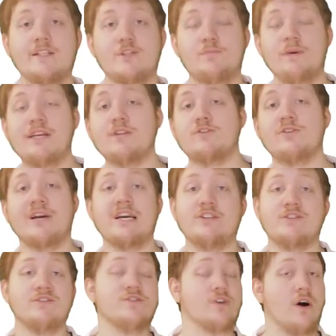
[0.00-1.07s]
His speed
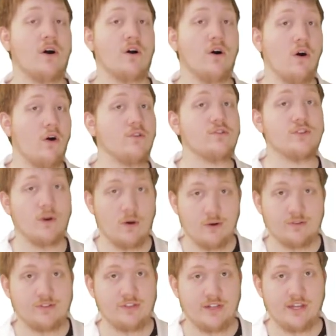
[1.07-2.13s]
creations are also
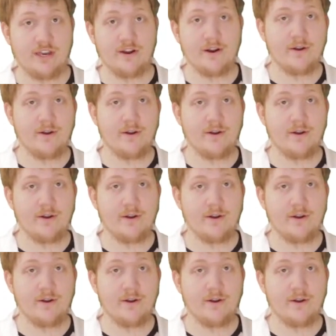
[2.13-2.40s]
hosted here,